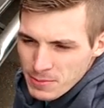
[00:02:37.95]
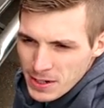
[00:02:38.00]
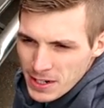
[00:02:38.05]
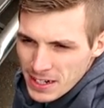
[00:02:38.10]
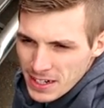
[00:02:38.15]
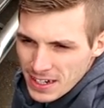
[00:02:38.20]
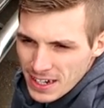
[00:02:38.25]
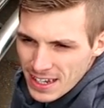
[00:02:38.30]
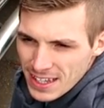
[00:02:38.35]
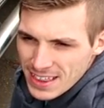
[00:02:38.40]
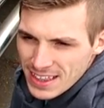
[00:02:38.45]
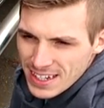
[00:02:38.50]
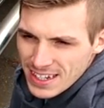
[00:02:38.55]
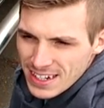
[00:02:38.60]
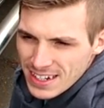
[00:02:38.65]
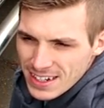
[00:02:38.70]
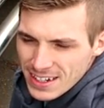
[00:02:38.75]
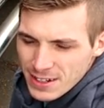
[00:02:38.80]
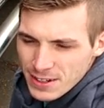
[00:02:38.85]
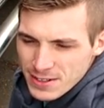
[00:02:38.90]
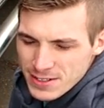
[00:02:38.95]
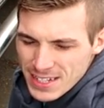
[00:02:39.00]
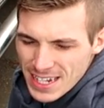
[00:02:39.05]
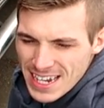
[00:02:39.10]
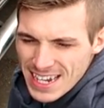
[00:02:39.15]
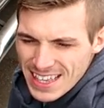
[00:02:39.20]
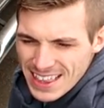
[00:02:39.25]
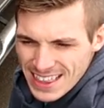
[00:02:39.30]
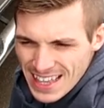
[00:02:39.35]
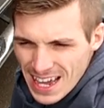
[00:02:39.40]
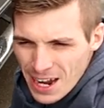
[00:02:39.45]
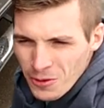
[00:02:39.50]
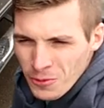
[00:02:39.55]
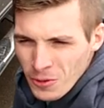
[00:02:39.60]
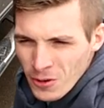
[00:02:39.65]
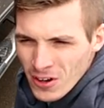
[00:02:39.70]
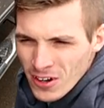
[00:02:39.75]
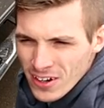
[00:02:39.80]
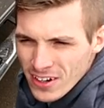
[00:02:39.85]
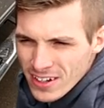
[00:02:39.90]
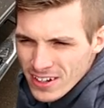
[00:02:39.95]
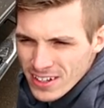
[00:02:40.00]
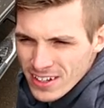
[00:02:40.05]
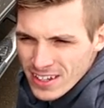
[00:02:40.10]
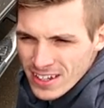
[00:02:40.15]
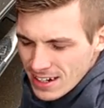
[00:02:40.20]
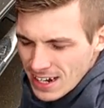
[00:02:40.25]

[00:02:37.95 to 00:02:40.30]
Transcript: but I think saying that word,